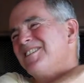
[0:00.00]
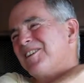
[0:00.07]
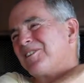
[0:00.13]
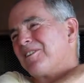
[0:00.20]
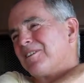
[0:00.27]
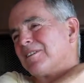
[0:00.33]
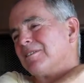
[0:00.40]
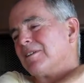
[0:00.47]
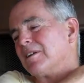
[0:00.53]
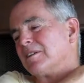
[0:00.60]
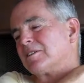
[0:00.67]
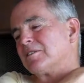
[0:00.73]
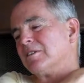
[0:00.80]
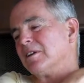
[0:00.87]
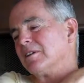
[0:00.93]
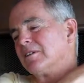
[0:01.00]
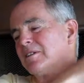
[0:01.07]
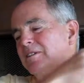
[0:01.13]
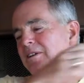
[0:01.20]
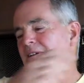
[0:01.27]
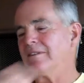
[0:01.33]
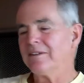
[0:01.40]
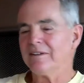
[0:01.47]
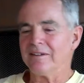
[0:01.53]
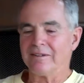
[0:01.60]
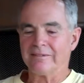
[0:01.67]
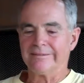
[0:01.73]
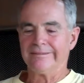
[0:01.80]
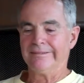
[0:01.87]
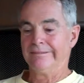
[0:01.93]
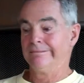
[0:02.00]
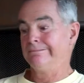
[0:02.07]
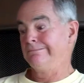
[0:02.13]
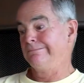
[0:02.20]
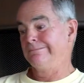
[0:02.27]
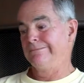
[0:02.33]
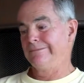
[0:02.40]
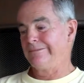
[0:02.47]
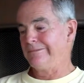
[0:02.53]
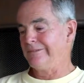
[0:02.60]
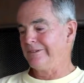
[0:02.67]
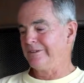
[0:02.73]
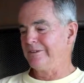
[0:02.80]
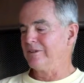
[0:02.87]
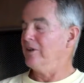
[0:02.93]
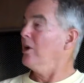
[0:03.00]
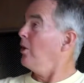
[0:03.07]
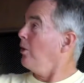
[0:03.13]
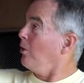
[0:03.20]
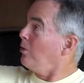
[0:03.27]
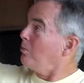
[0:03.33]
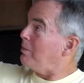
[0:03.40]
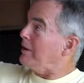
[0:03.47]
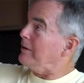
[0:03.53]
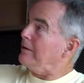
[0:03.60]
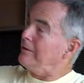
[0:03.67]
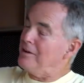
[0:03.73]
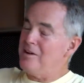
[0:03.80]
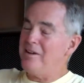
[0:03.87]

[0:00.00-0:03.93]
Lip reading: they're going, you got a string, don't you? Well, no, but